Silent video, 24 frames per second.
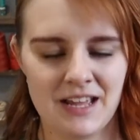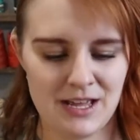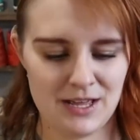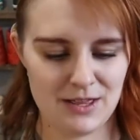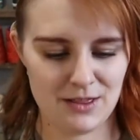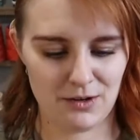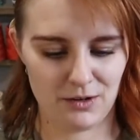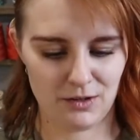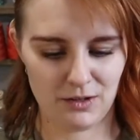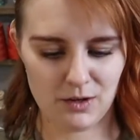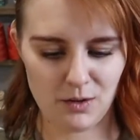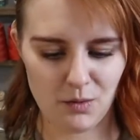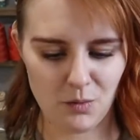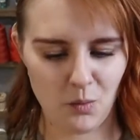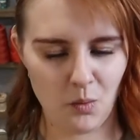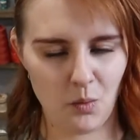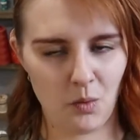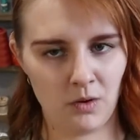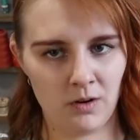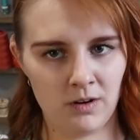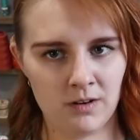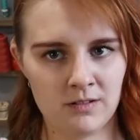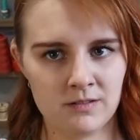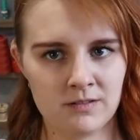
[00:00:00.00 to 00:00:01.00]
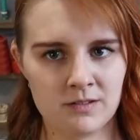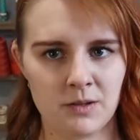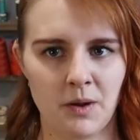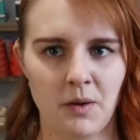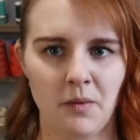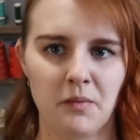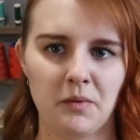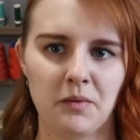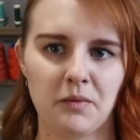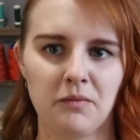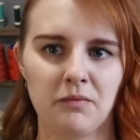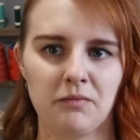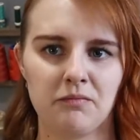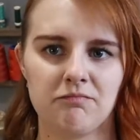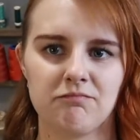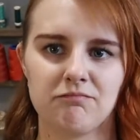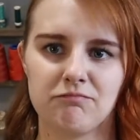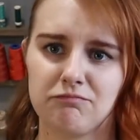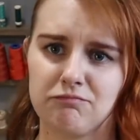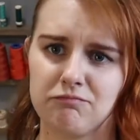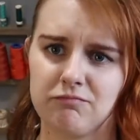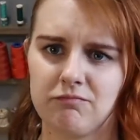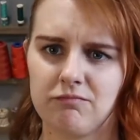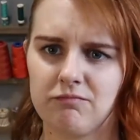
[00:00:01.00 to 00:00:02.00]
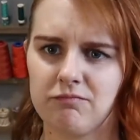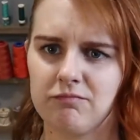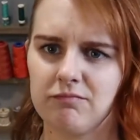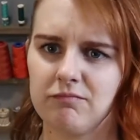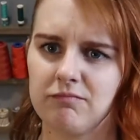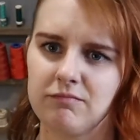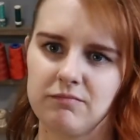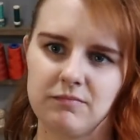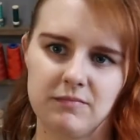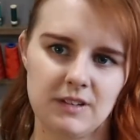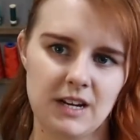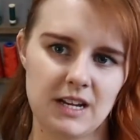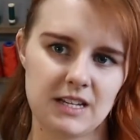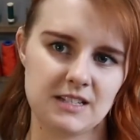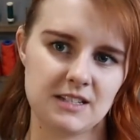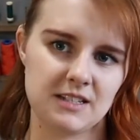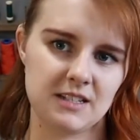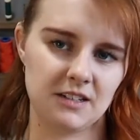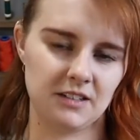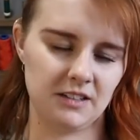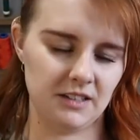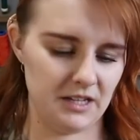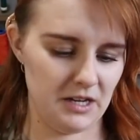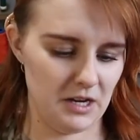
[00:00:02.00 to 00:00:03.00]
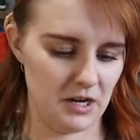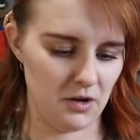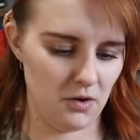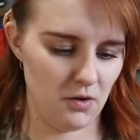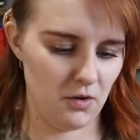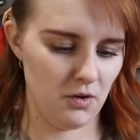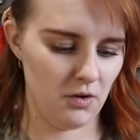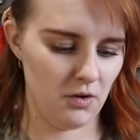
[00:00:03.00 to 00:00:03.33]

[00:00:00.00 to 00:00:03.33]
They're a little warm, so I wouldn't necessarily